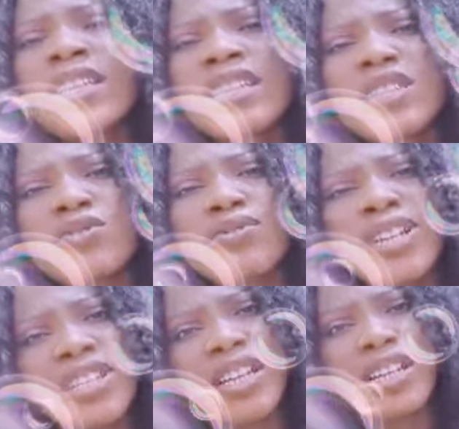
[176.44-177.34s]
this
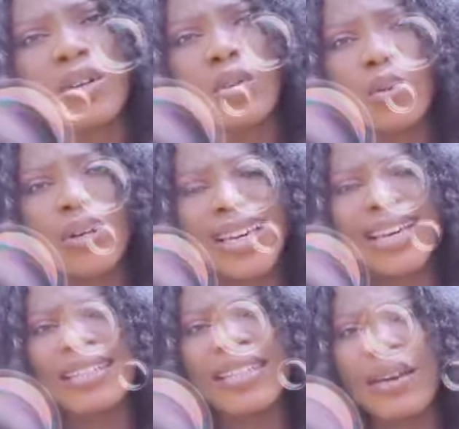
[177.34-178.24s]
radiant look,
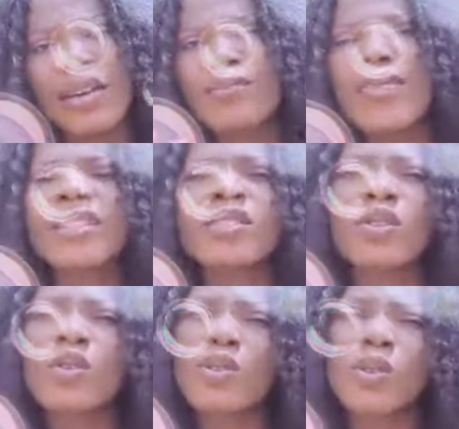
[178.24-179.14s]
and it makes you
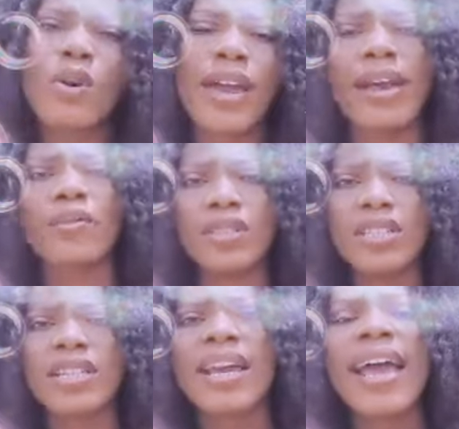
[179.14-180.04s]
look so
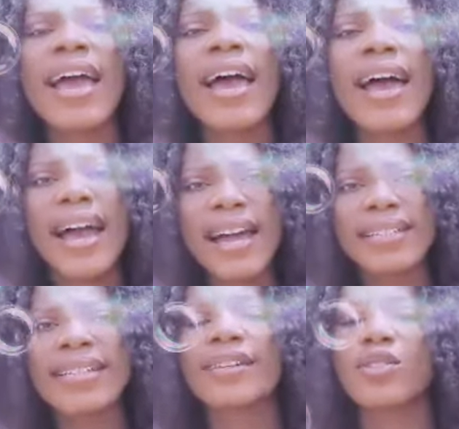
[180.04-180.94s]
healthy
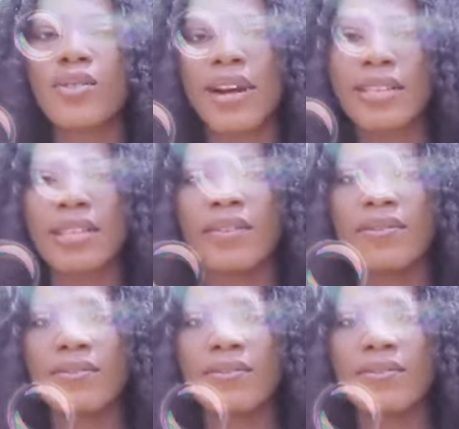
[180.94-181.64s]
and attractive.